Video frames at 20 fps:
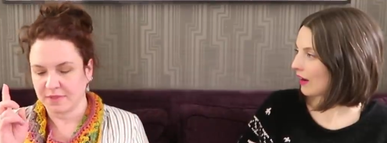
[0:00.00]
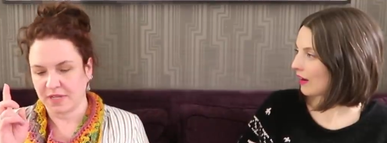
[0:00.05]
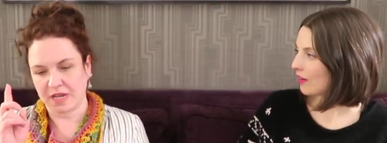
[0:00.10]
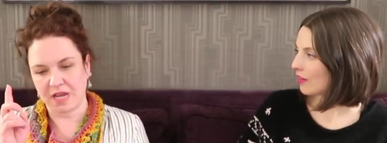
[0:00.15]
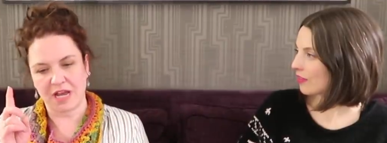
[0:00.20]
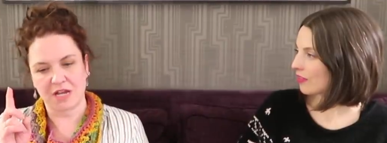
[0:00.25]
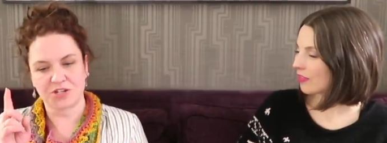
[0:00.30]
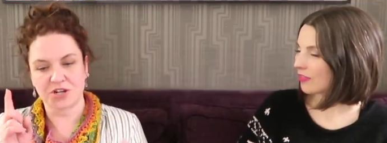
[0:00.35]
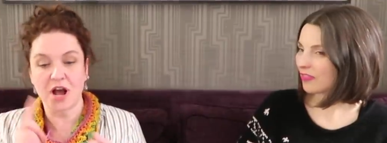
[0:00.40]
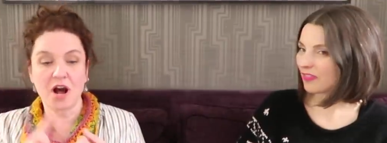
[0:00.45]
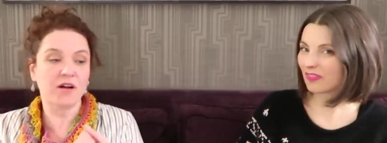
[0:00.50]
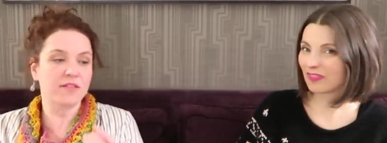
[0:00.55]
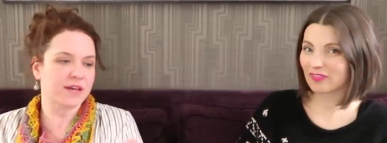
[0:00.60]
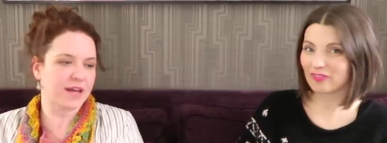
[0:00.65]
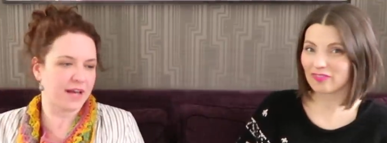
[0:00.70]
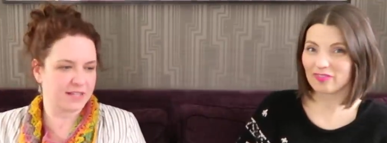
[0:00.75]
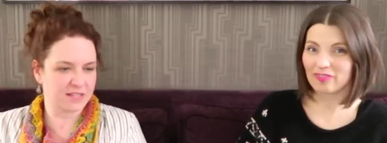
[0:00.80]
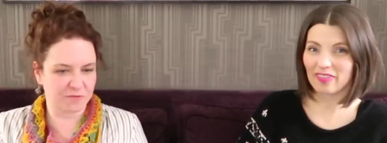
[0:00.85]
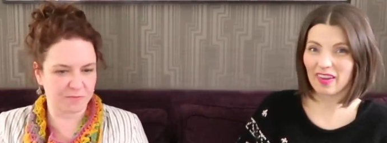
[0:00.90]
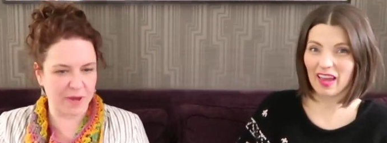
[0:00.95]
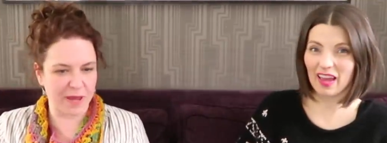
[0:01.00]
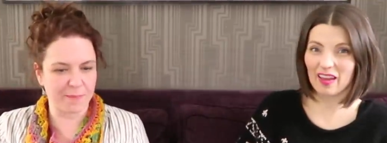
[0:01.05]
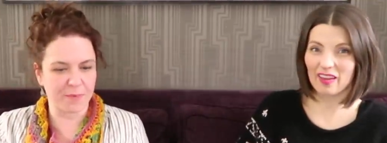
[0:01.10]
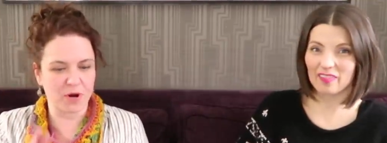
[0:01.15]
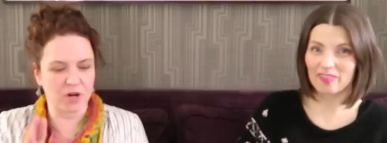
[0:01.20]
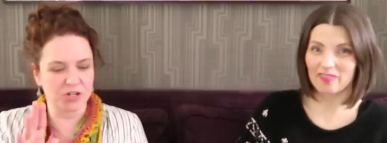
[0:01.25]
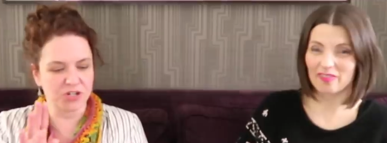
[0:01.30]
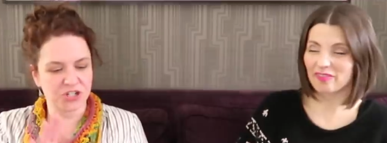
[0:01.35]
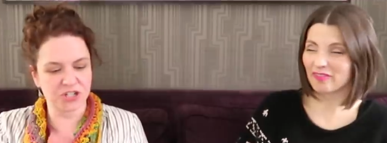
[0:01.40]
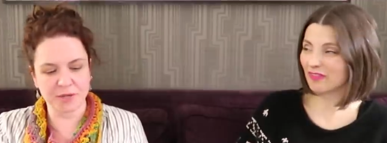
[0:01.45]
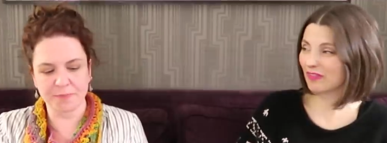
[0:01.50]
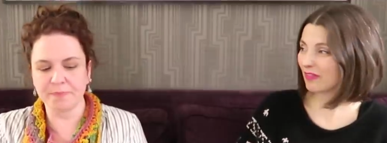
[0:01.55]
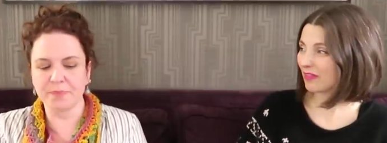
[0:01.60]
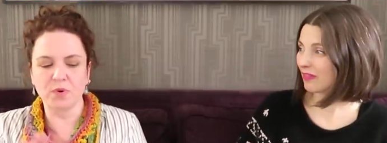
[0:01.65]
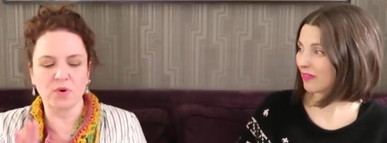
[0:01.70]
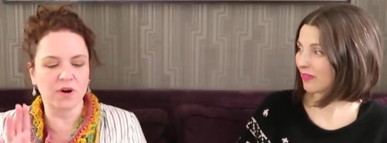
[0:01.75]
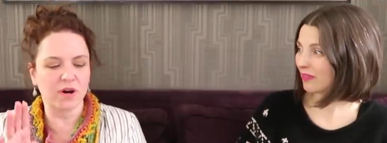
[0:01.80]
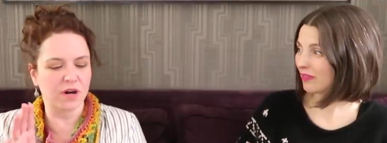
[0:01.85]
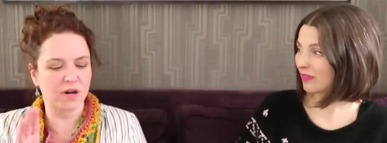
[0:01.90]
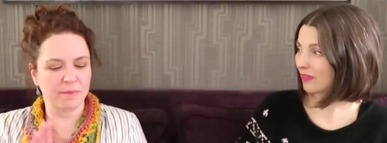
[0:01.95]
Speaker 1: gosh, all the kinds of paper,
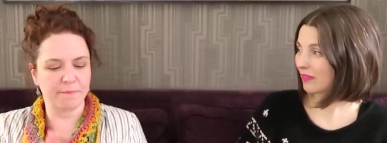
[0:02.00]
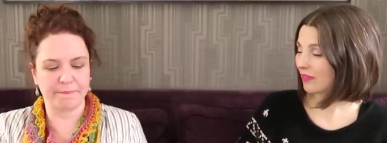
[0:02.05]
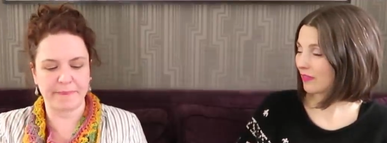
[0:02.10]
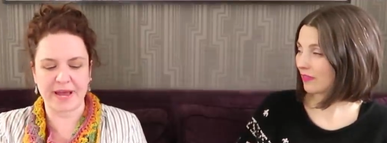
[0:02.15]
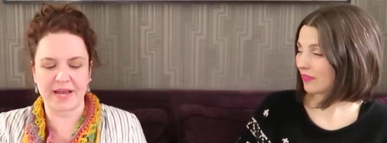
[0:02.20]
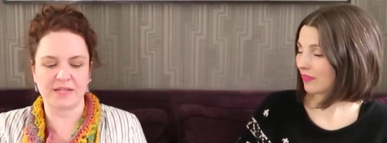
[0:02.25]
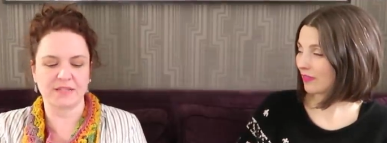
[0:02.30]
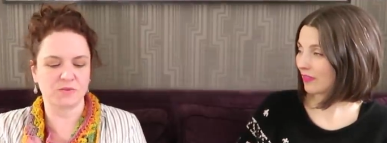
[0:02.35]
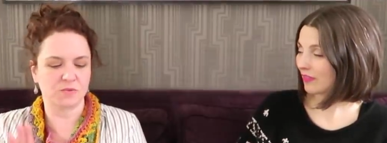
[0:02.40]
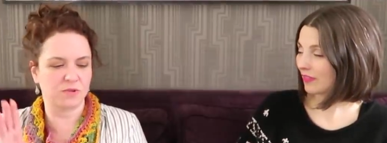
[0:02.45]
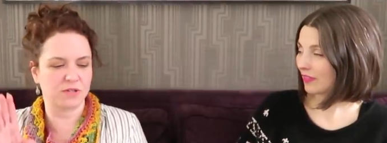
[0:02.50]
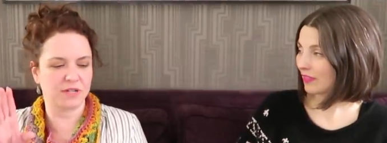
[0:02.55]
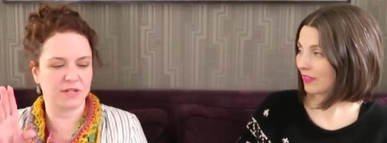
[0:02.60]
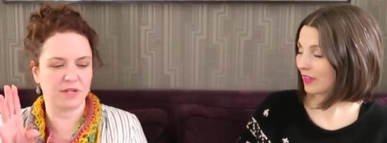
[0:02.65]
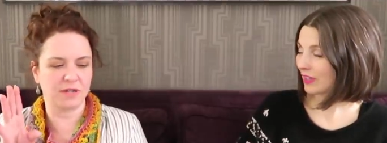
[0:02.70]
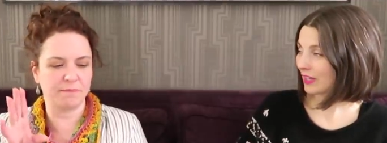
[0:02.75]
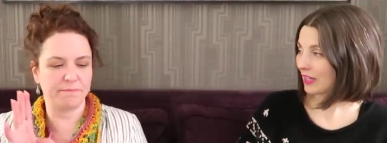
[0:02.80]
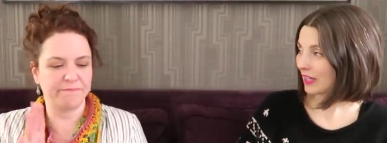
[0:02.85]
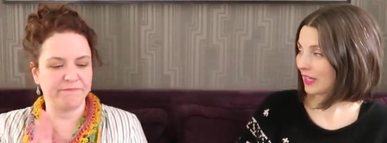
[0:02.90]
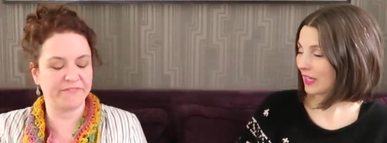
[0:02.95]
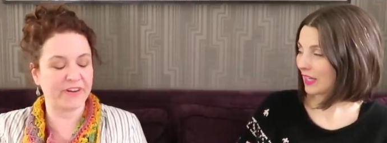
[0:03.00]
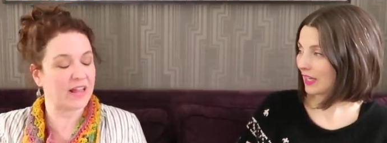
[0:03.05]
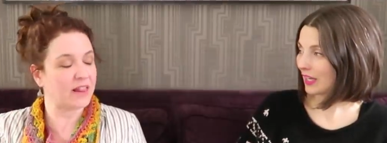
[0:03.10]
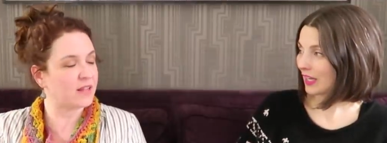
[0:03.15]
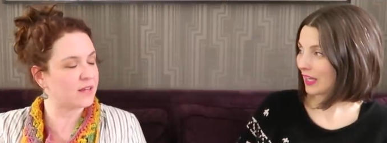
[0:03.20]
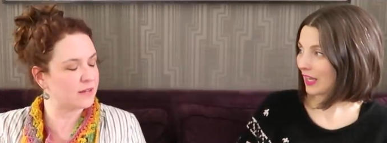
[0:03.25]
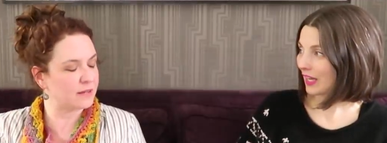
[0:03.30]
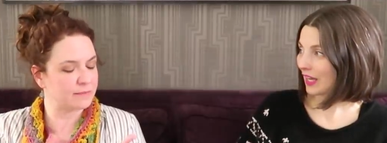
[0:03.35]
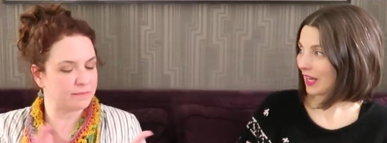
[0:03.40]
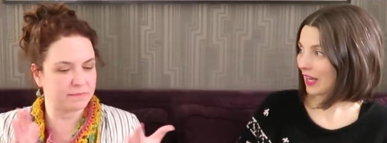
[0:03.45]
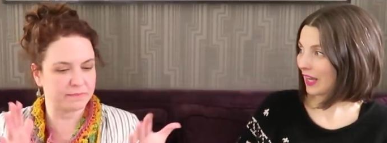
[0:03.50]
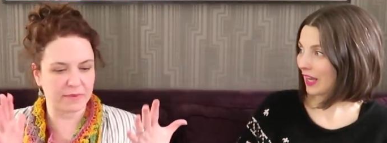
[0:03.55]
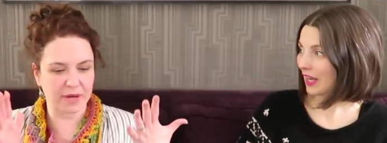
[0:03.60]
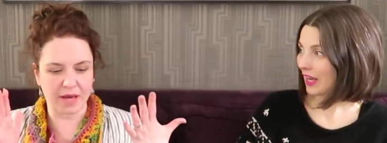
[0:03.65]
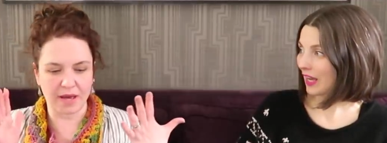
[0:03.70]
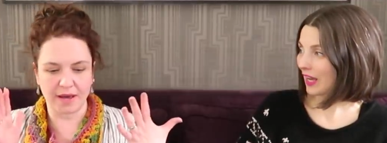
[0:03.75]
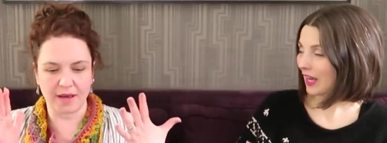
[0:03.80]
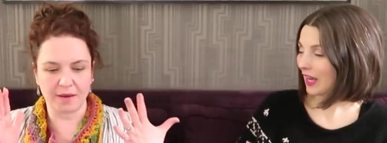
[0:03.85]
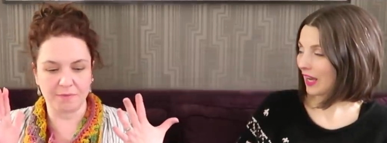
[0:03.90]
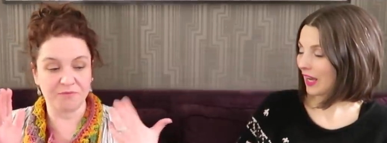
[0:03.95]
chipboard, basswood, vellum,
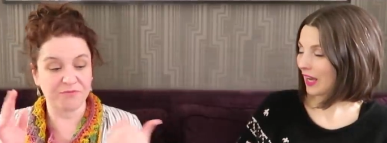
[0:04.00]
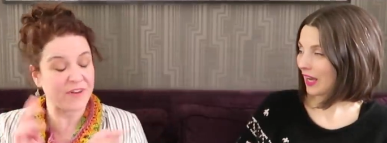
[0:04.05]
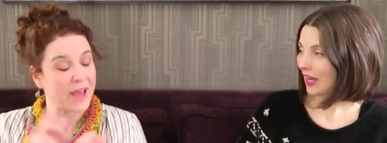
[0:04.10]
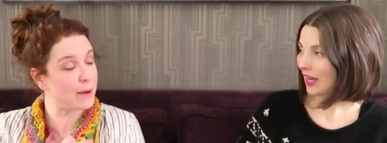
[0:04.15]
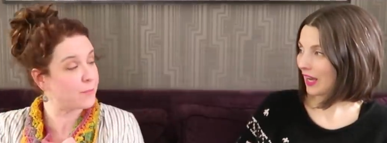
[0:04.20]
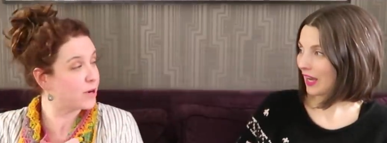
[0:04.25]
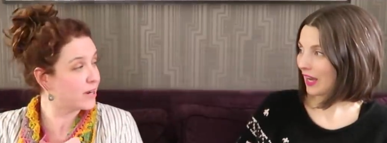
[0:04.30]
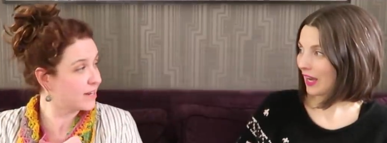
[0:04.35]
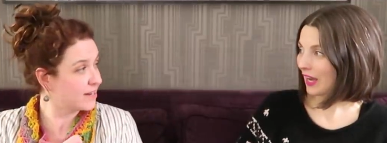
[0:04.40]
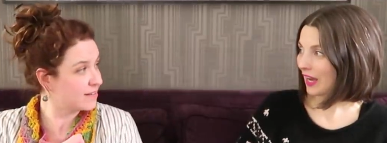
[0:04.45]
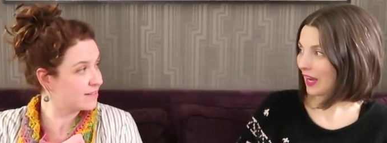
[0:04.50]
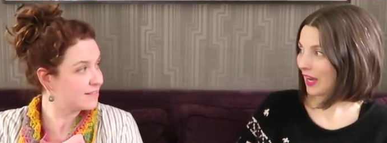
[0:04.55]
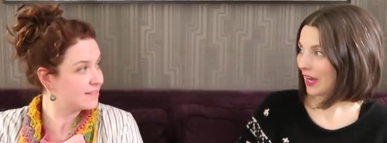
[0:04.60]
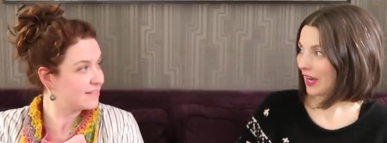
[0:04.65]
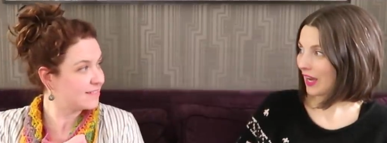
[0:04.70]
um, fabric.